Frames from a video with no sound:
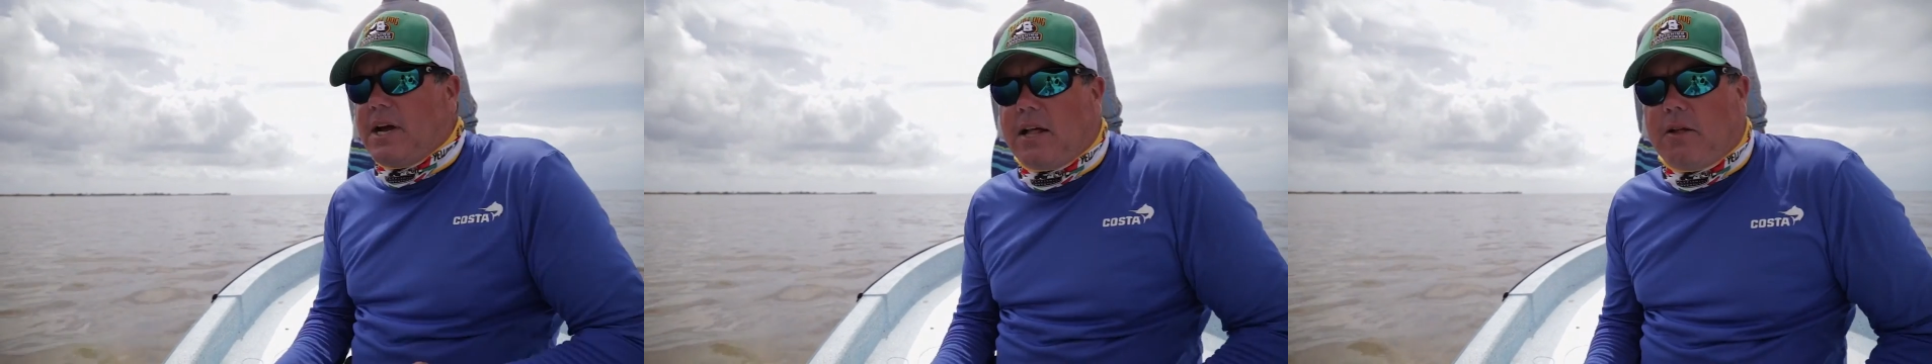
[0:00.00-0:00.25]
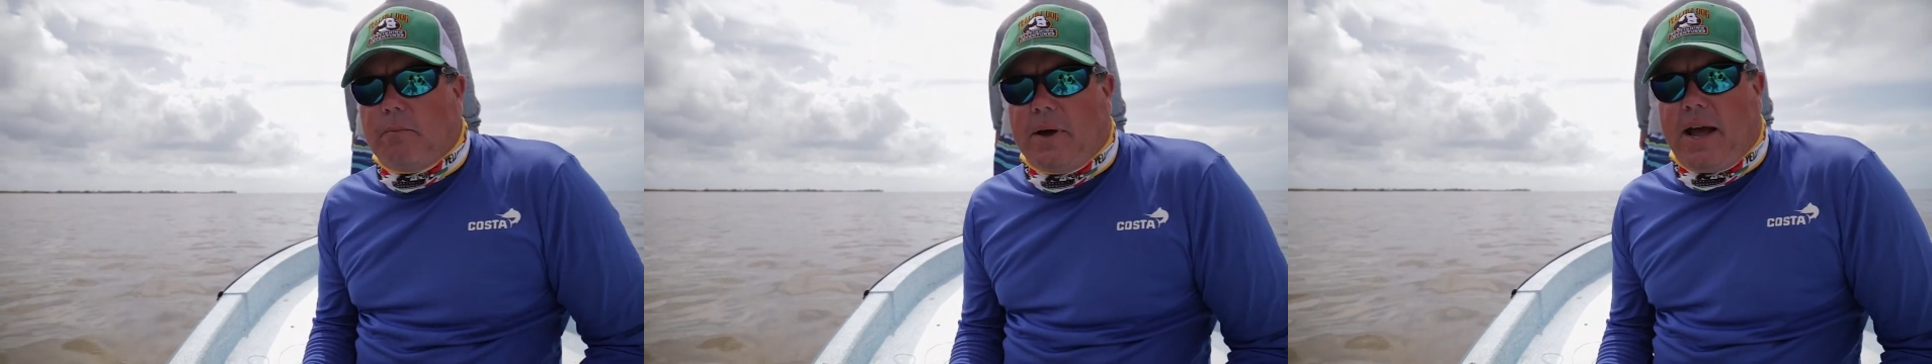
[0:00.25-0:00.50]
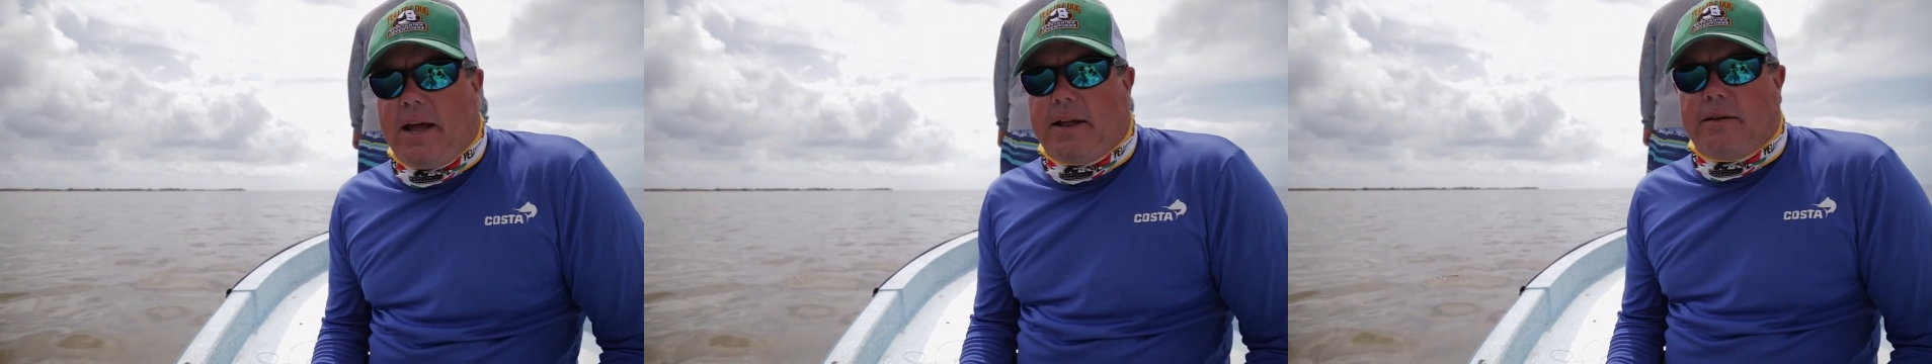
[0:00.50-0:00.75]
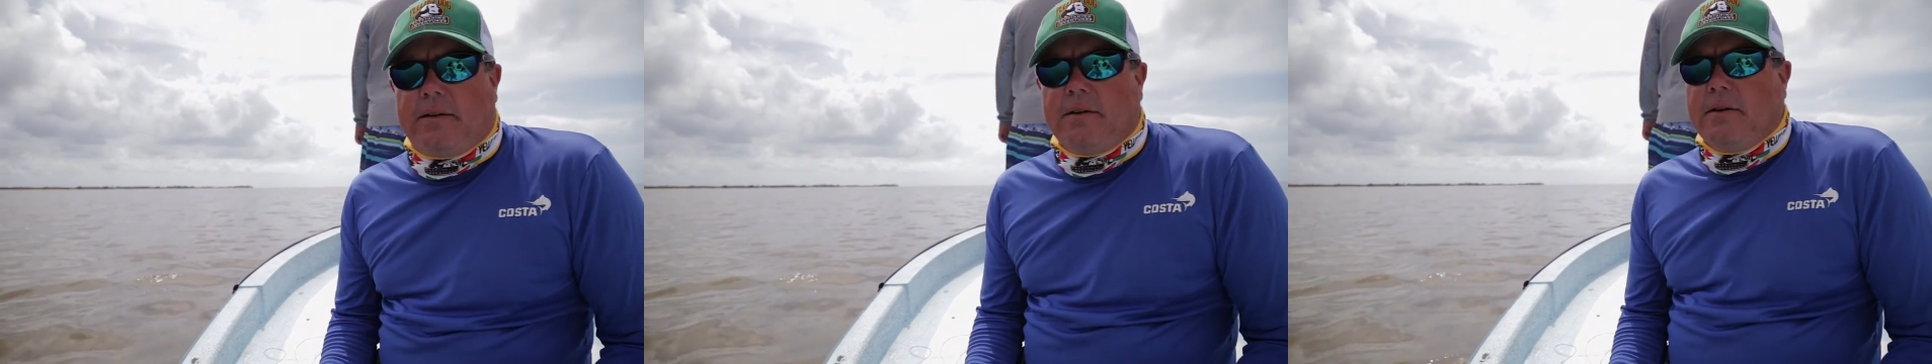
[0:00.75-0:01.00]
shallow bay,
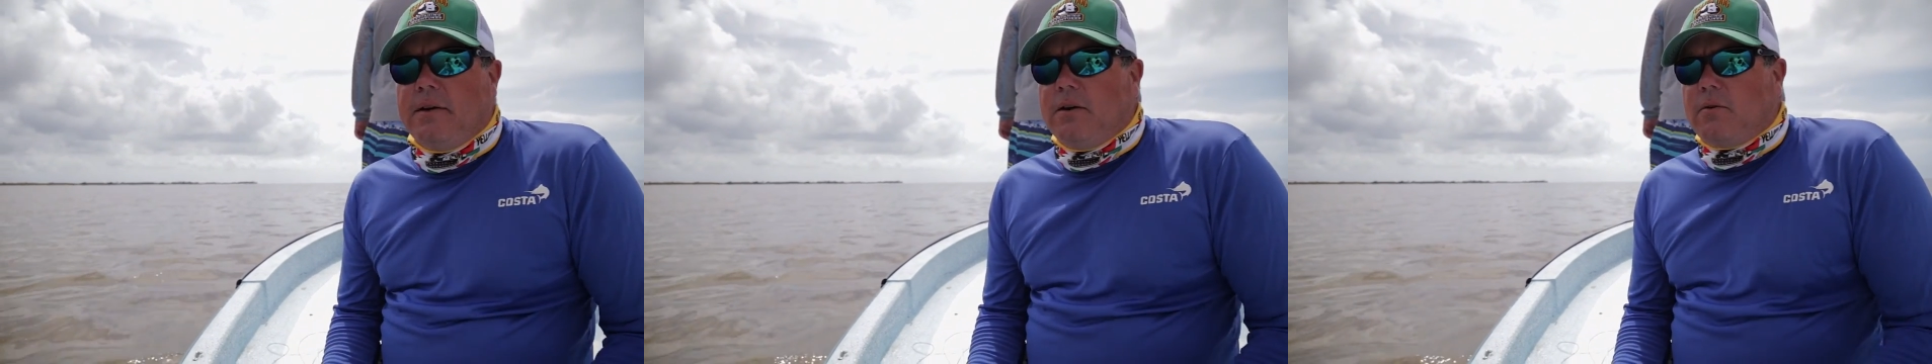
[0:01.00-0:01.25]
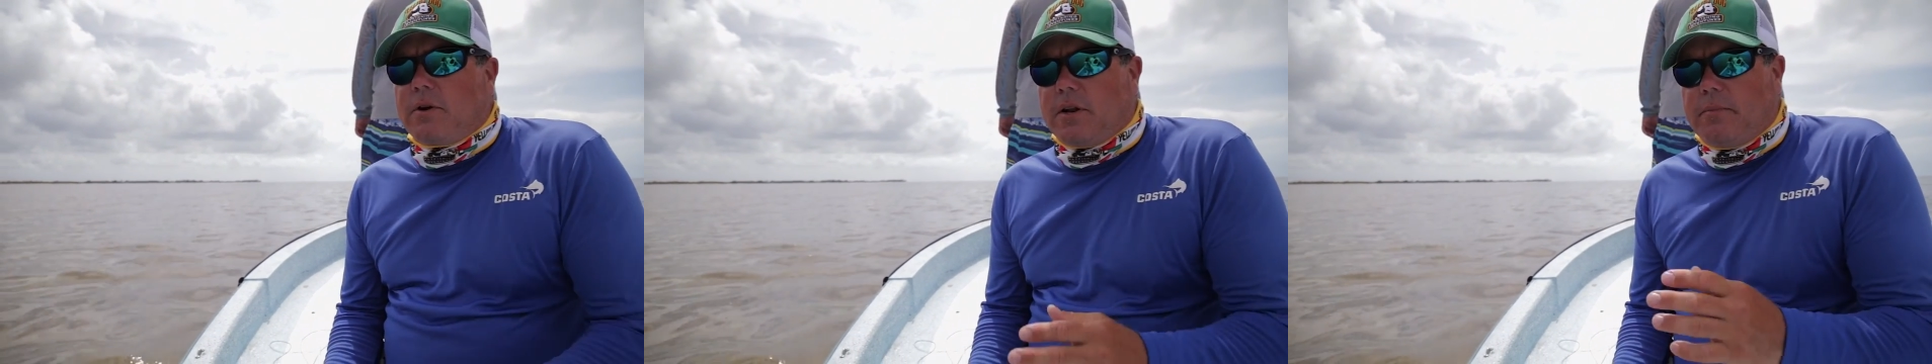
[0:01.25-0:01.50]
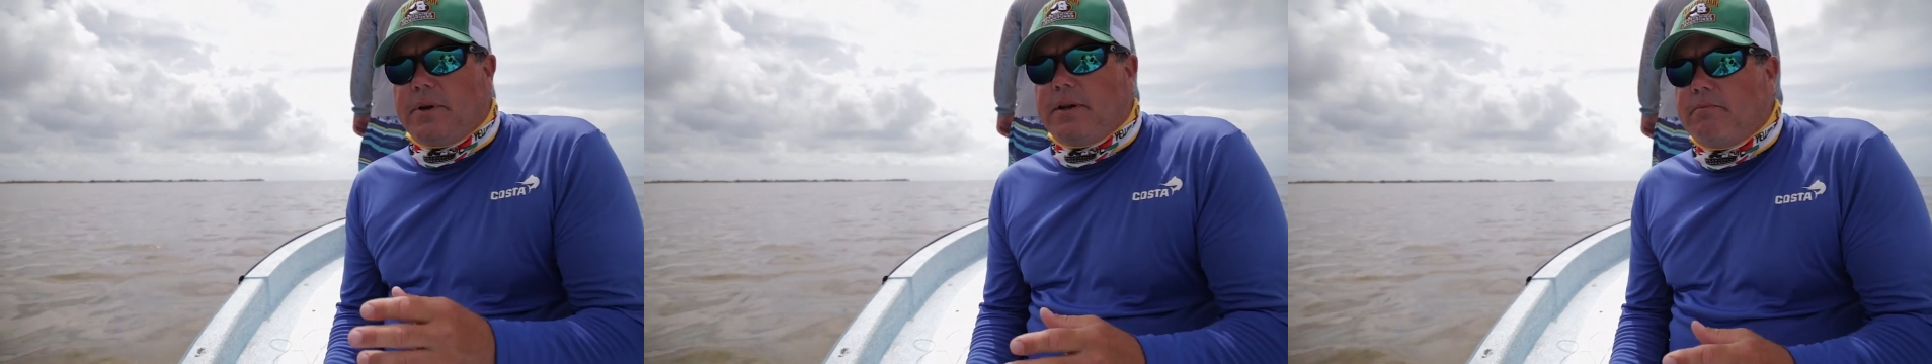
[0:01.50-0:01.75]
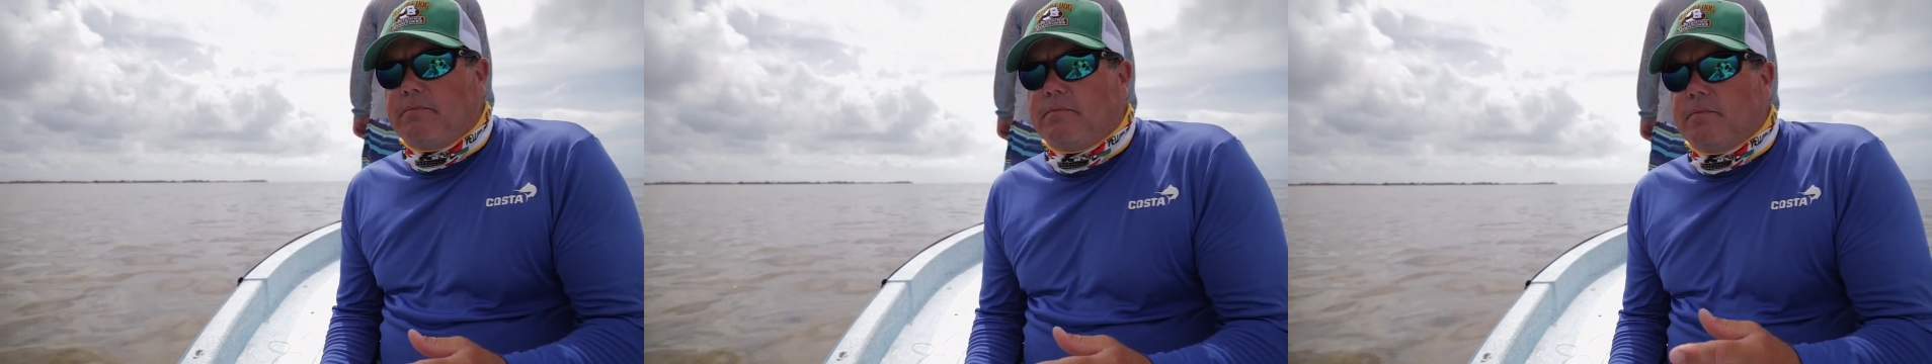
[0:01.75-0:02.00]
and we're going to be